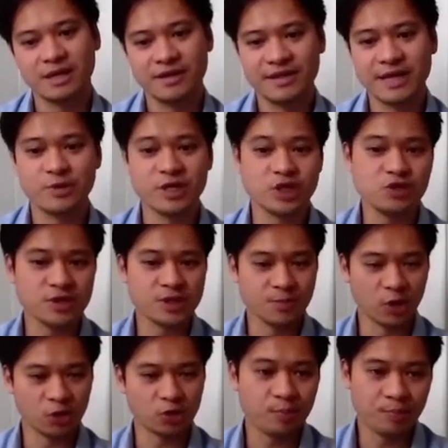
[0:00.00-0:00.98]
Then we choose a
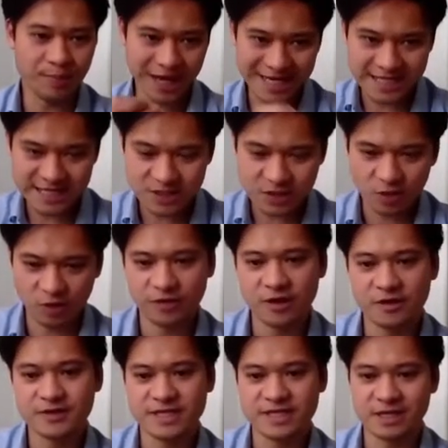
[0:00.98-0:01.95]
model based on
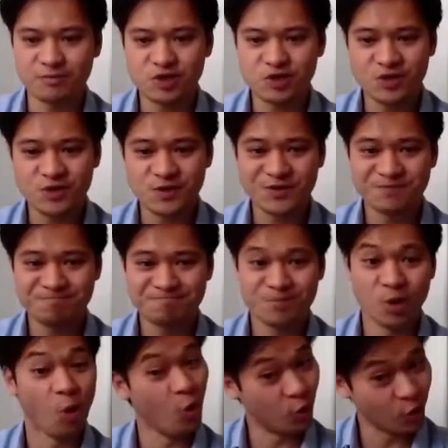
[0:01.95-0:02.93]
those assumptions
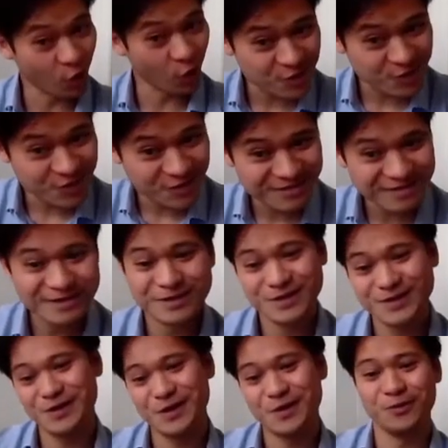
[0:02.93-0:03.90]
or not.
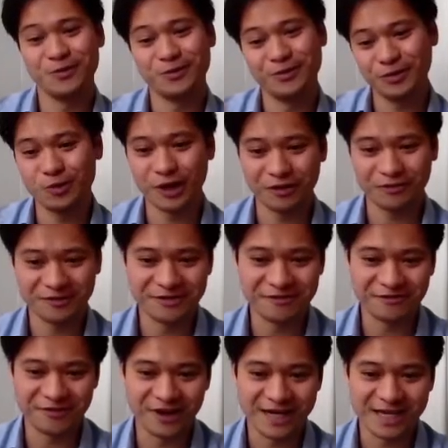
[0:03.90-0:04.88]
So quite often in
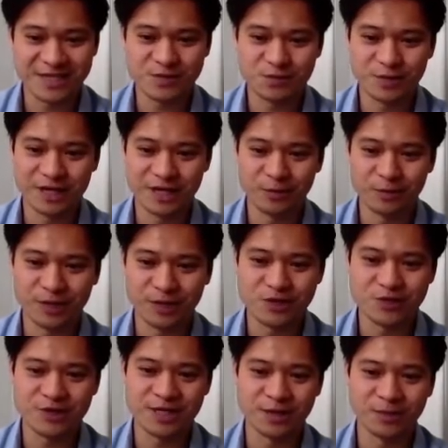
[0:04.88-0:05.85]
finance, we're
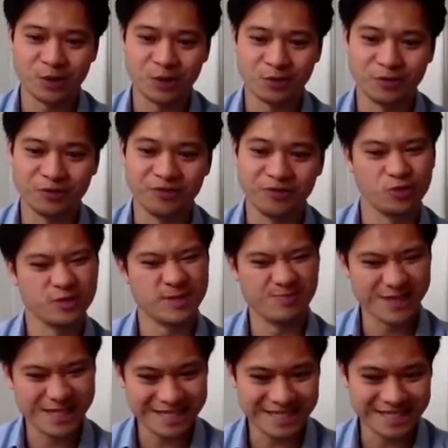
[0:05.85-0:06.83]
choosing a model for
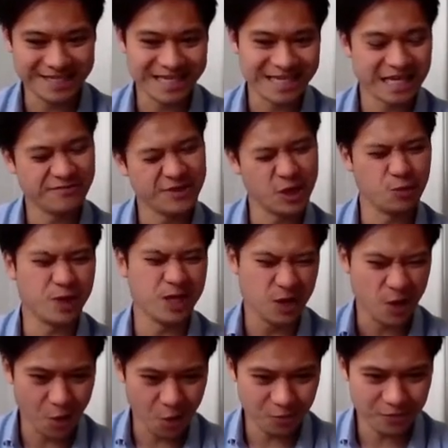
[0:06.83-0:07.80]
simplicity, even though we
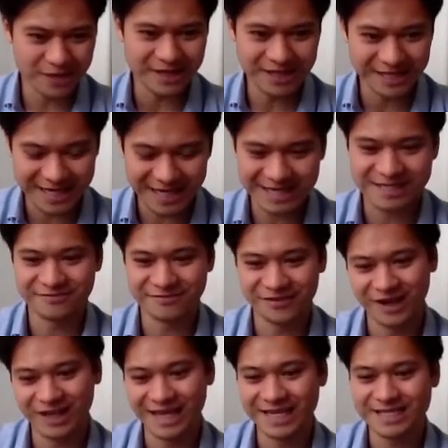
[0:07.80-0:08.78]
know that the data
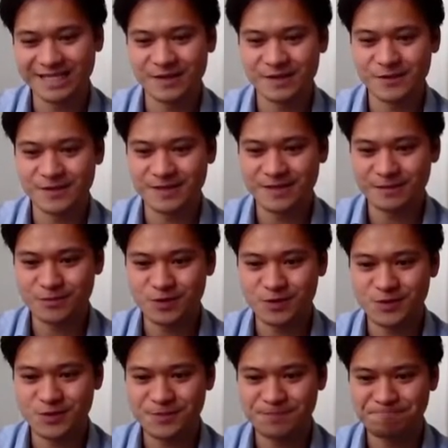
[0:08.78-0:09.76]
violates those
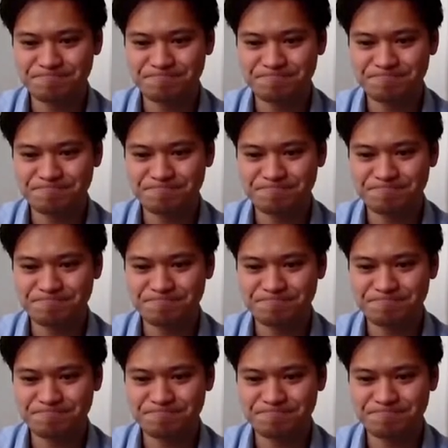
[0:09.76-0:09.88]
assumptions.